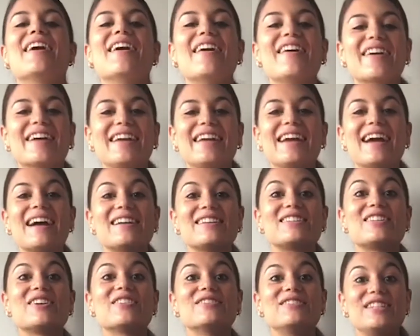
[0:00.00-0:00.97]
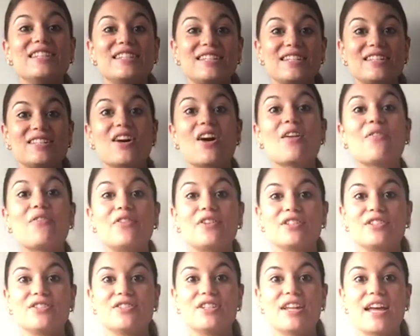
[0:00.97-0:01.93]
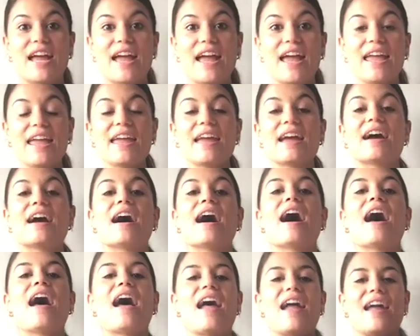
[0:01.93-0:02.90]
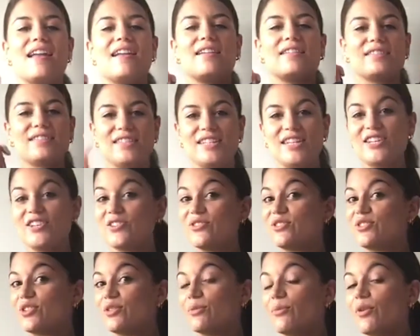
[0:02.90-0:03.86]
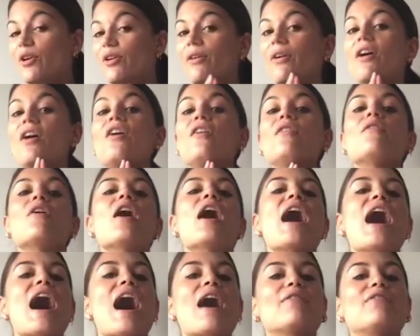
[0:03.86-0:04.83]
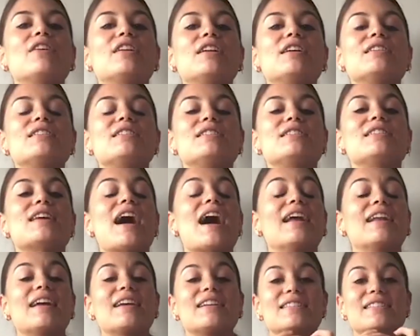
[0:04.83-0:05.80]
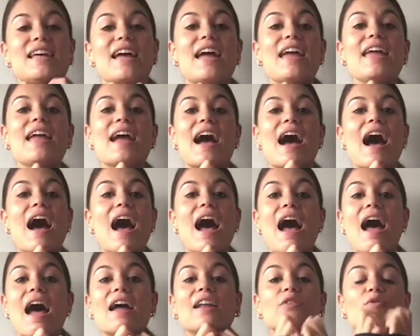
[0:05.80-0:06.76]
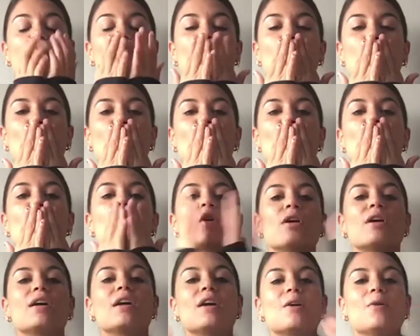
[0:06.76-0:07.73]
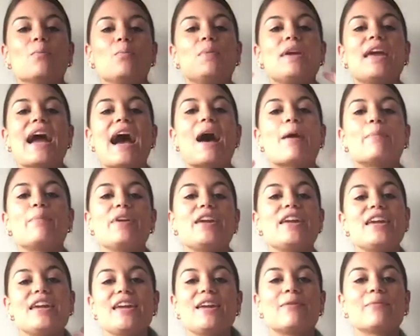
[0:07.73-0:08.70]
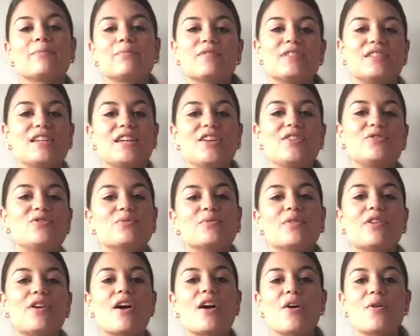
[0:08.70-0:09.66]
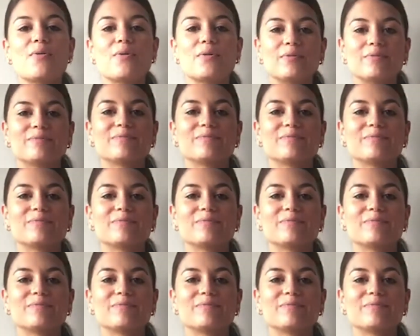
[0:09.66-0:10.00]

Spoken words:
Okay, guys, so this is all for today. I'll see you tomorrow. Have a nice day and be happy. See you tomorrow.